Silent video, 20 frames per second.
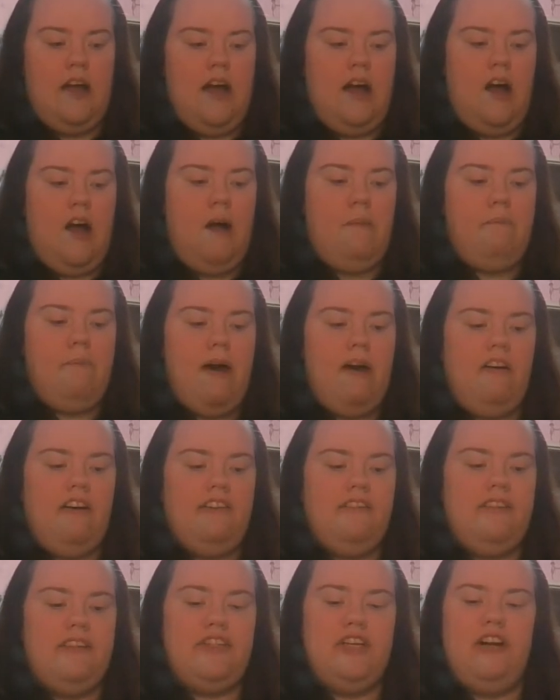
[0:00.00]
Up out
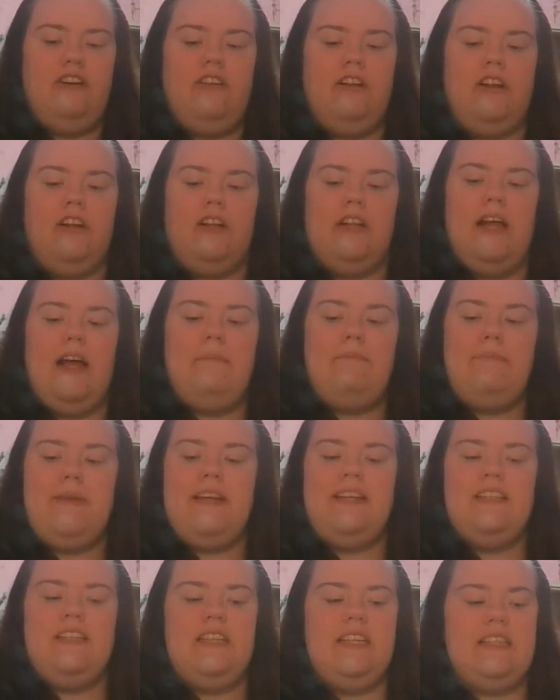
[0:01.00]
of the jungle, up
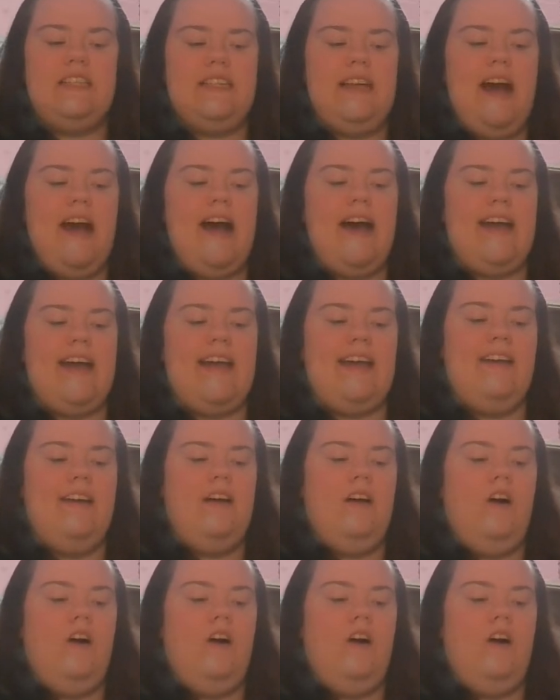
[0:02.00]
into the sky,